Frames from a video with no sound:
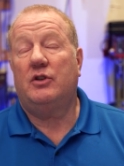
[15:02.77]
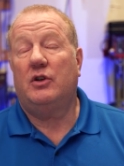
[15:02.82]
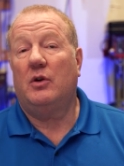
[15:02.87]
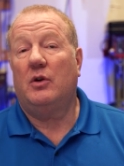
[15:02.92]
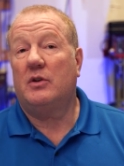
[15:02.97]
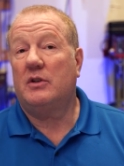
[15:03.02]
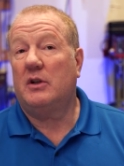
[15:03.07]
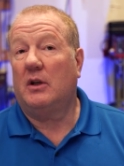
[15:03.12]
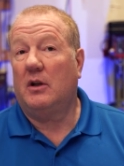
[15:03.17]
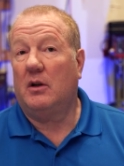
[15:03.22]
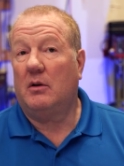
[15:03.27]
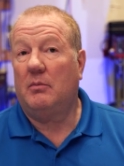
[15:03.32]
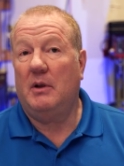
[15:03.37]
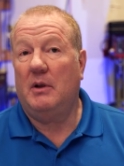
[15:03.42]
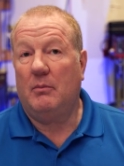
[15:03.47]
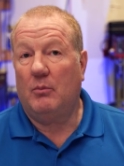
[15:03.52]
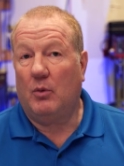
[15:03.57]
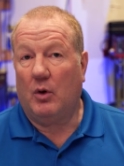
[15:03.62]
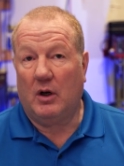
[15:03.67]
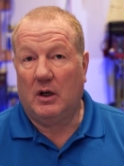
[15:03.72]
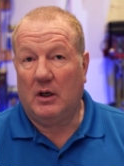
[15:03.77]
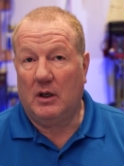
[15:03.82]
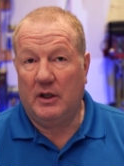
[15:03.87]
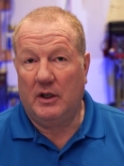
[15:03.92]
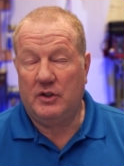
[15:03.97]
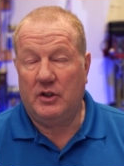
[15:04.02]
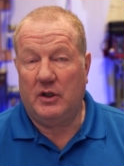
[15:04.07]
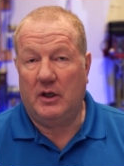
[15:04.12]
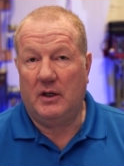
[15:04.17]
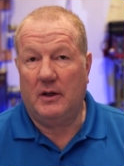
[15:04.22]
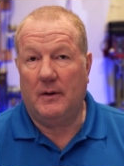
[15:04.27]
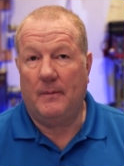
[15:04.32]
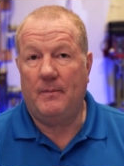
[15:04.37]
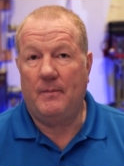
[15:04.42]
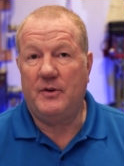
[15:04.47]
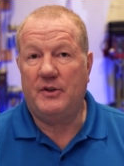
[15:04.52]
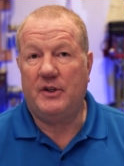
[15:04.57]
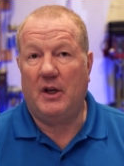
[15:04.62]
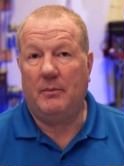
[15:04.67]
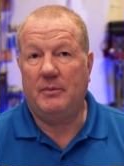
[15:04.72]
2 is a little bit more glitchy.
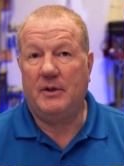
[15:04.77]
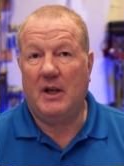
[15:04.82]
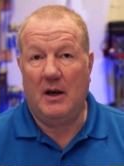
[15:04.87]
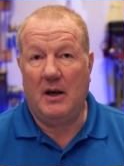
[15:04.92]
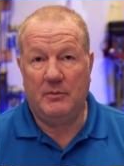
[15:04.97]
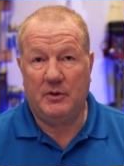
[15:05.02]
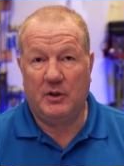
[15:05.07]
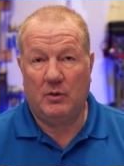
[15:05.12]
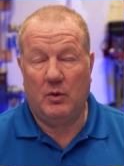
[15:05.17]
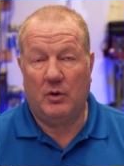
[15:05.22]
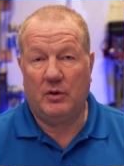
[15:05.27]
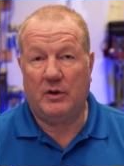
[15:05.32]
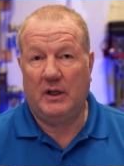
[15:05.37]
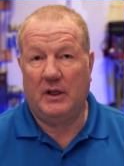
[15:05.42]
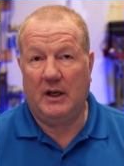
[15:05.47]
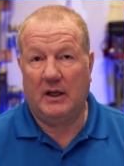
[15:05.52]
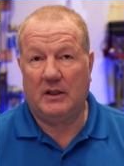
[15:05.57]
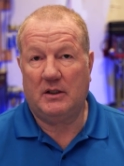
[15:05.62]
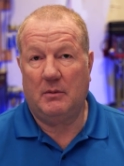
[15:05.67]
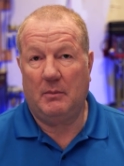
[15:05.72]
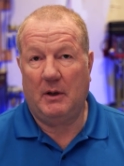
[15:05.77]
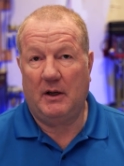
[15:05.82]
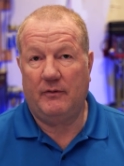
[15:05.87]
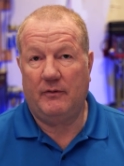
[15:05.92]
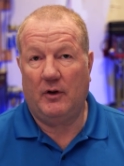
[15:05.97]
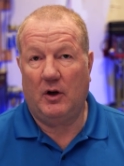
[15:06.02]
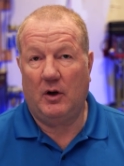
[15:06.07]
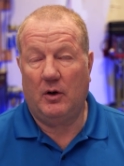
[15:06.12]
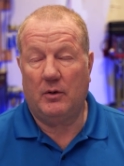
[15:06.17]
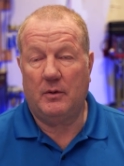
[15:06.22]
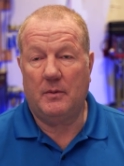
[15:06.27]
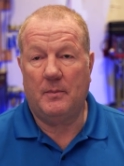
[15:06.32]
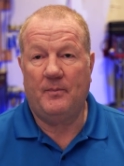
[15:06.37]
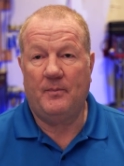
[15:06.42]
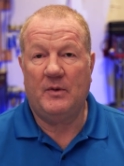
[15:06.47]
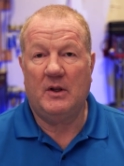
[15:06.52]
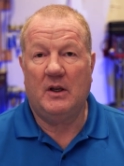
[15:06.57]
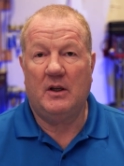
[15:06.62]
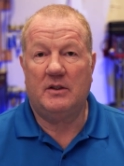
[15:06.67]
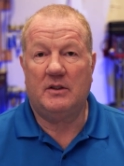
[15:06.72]
Sometimes it won't connect to my phone.
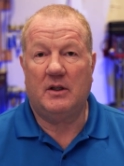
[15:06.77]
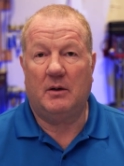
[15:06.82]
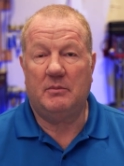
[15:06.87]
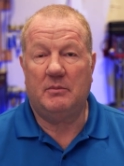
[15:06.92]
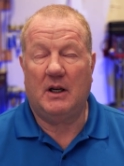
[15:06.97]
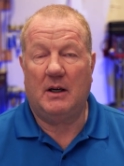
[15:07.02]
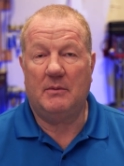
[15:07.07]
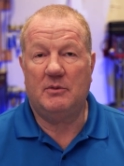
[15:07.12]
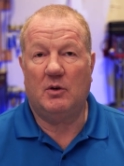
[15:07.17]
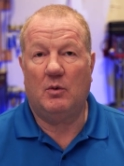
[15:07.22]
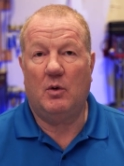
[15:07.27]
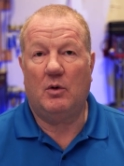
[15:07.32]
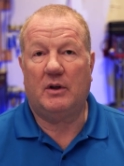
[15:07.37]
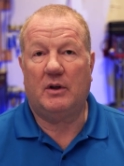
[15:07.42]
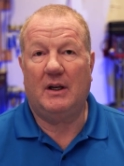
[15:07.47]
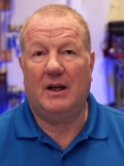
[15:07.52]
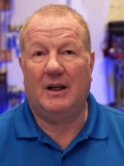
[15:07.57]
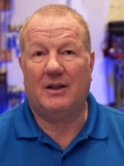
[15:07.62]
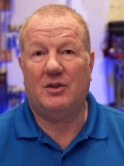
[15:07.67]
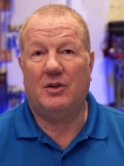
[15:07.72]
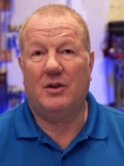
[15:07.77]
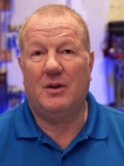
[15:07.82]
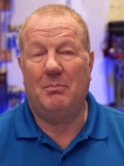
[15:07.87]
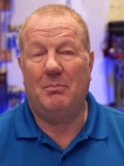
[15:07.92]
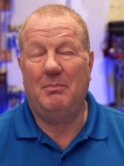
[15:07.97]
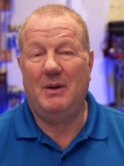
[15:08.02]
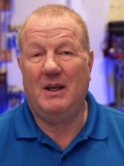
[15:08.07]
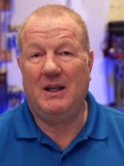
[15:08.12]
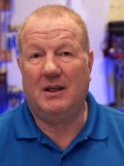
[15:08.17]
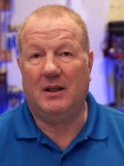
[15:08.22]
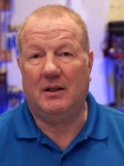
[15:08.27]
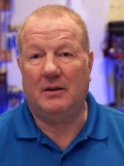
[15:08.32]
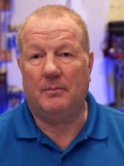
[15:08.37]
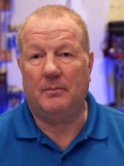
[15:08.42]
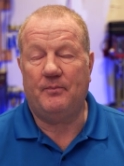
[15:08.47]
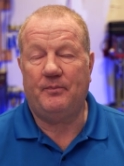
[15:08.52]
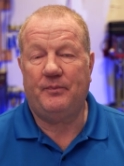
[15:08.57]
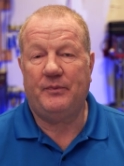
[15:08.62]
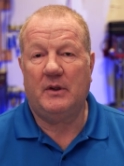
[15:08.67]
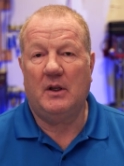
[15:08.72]
Sometimes it won't connect to the
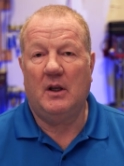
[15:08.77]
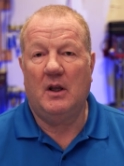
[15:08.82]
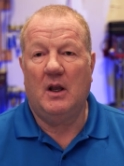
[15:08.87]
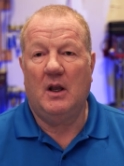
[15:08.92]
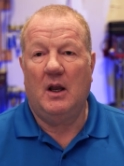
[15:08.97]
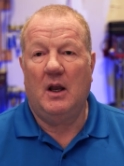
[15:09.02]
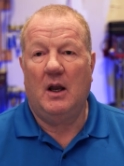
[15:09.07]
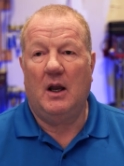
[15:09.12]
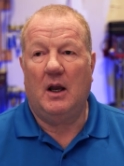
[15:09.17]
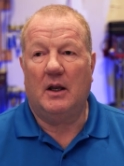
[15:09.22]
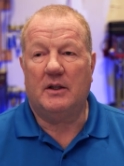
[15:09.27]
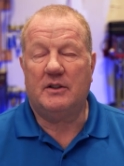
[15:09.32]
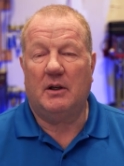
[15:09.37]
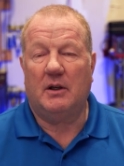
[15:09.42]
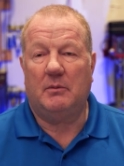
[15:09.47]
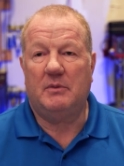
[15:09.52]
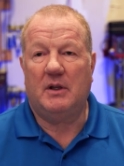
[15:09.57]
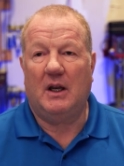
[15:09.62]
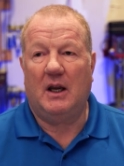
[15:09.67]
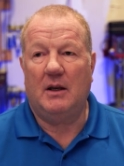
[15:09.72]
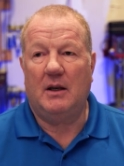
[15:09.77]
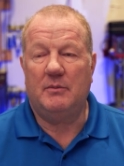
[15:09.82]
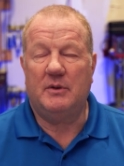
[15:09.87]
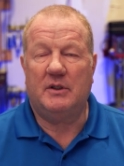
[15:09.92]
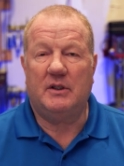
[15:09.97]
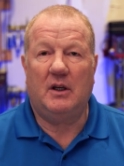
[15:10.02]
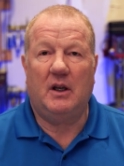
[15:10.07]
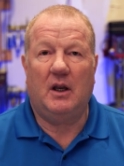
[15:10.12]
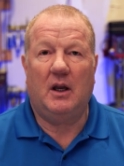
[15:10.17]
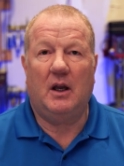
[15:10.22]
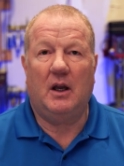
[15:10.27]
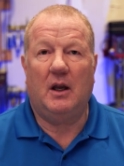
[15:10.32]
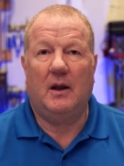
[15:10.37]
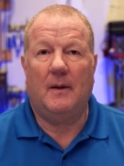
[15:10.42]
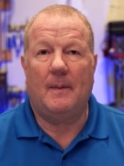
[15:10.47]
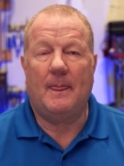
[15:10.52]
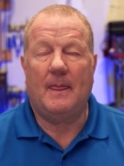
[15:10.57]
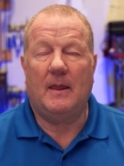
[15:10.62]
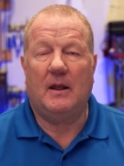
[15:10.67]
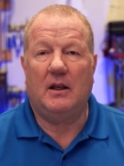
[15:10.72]
beacon. Sometimes
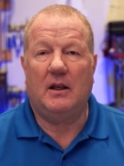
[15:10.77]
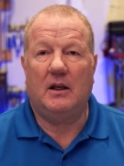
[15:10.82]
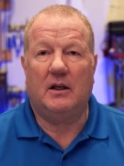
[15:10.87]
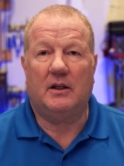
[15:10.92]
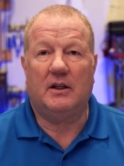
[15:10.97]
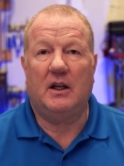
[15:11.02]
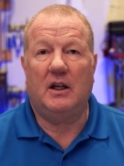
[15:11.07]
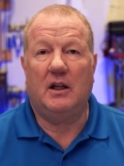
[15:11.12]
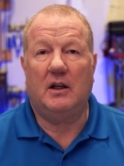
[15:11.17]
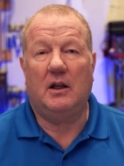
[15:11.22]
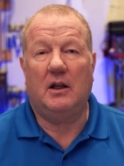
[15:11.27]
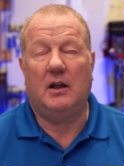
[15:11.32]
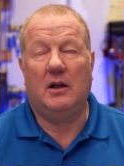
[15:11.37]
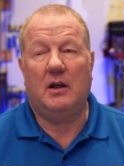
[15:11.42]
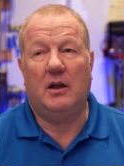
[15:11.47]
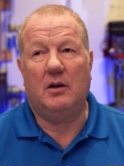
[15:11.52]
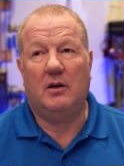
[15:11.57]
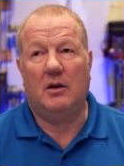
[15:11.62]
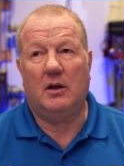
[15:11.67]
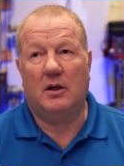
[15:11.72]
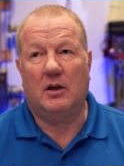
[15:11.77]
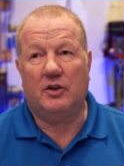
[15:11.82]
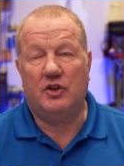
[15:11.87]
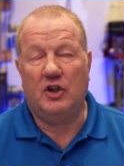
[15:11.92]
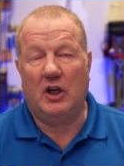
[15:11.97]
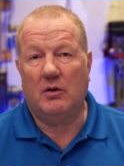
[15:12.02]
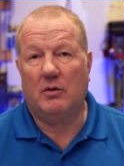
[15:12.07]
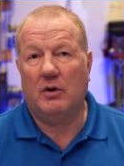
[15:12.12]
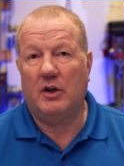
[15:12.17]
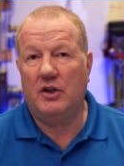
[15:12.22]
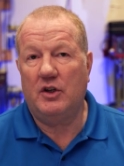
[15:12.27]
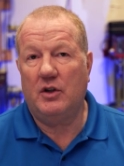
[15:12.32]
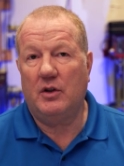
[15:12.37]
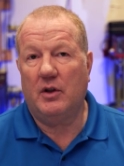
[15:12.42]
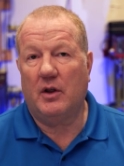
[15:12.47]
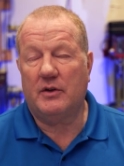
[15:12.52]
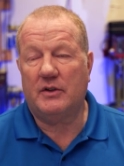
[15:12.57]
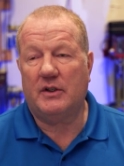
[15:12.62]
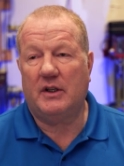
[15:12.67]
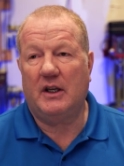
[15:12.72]
it'll generally do
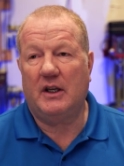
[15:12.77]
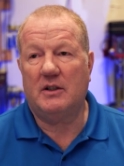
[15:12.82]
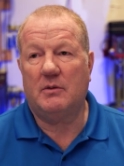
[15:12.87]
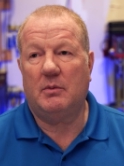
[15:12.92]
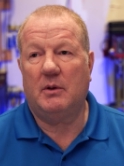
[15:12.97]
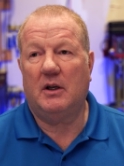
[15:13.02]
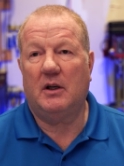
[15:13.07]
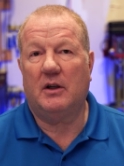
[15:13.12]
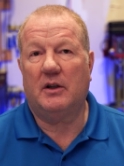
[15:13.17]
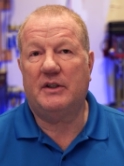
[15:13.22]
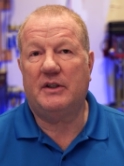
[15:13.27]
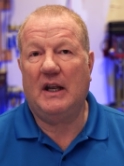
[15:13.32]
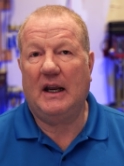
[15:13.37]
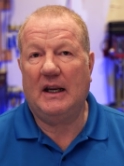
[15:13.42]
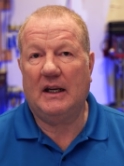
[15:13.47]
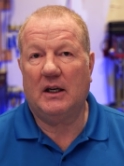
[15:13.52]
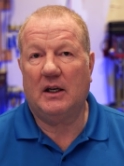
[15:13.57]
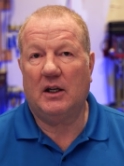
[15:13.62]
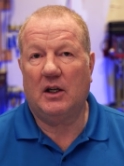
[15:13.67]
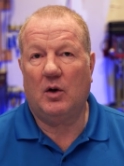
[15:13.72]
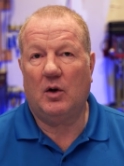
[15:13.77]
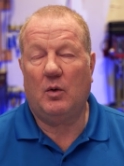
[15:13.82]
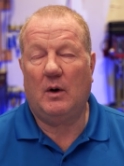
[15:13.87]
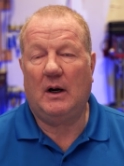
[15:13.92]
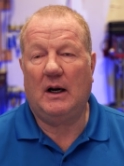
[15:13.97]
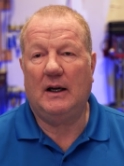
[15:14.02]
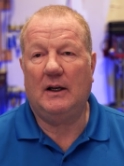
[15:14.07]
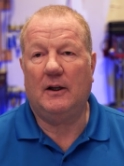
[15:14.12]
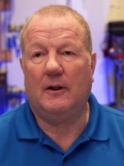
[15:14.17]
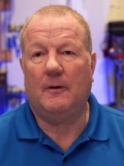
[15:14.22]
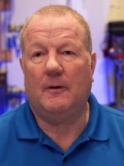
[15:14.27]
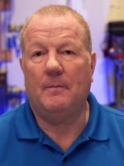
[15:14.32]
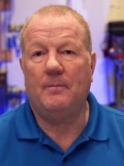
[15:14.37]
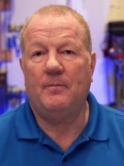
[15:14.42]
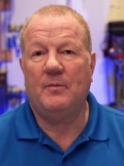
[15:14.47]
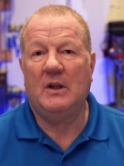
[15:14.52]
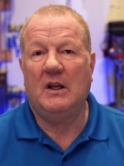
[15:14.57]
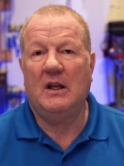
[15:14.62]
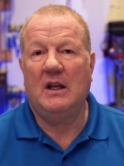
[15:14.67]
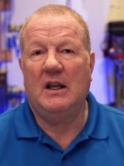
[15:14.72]
those things, but it'll take a little while.
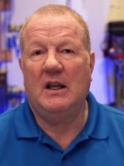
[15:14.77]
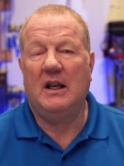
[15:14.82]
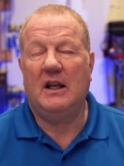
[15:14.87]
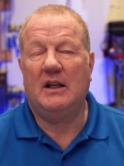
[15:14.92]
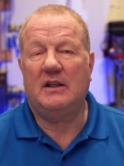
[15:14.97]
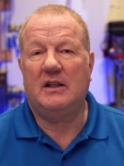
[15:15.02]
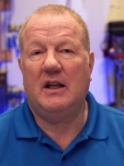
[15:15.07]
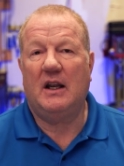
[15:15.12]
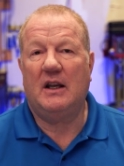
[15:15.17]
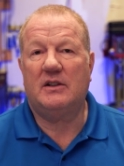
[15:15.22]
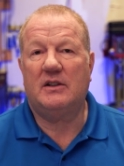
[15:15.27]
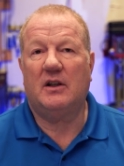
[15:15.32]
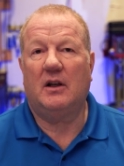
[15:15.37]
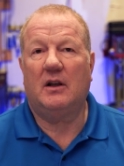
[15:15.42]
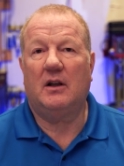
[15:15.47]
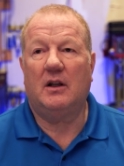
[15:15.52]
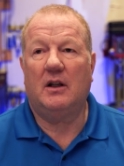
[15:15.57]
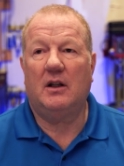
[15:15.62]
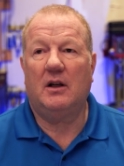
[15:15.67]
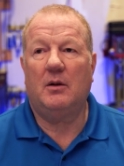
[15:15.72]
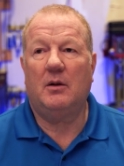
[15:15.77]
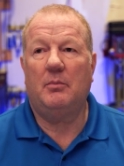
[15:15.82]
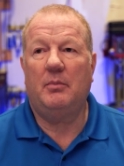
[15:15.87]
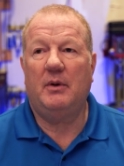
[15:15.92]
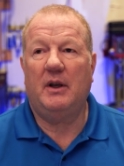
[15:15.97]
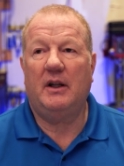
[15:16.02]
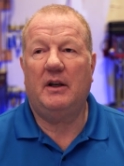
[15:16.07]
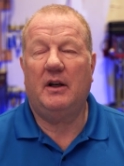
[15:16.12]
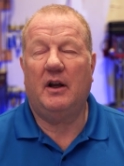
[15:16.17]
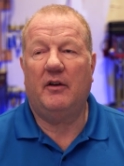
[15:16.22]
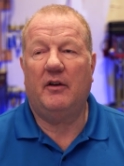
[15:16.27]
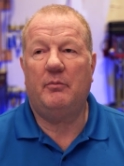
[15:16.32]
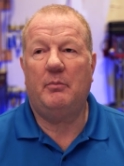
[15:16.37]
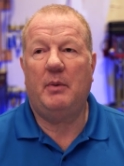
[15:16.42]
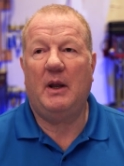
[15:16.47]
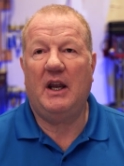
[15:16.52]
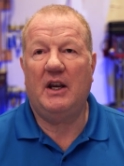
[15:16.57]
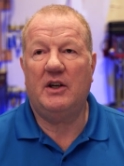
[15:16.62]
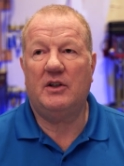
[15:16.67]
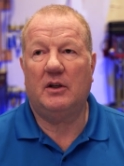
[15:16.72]
It takes a little bit of
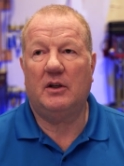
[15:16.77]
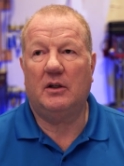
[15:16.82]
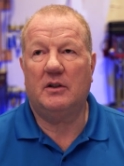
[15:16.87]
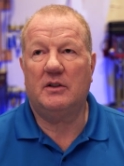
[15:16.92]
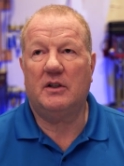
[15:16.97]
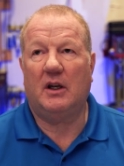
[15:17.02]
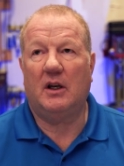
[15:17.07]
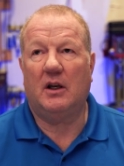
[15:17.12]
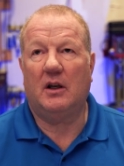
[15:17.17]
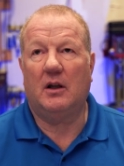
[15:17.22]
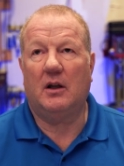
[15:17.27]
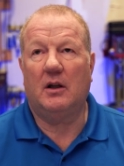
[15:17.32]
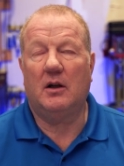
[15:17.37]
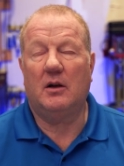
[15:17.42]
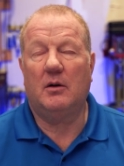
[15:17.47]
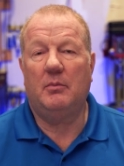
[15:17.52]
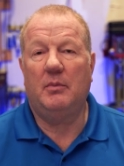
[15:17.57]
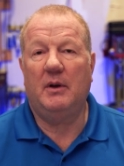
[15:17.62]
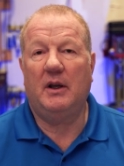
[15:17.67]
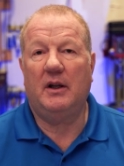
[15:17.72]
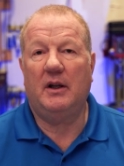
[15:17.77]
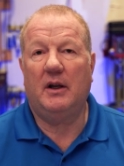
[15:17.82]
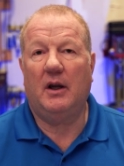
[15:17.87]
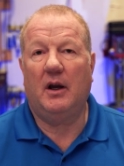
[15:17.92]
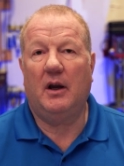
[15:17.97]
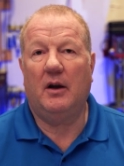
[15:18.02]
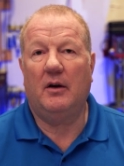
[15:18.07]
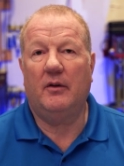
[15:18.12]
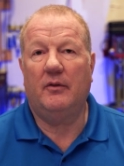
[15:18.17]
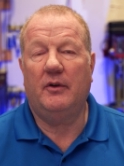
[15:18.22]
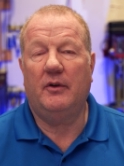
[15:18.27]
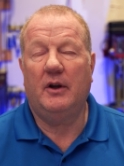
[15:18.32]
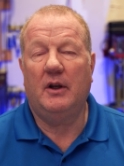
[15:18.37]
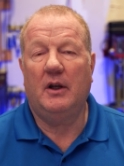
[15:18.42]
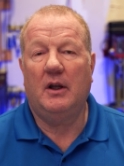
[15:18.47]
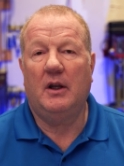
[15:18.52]
patience and a little bit of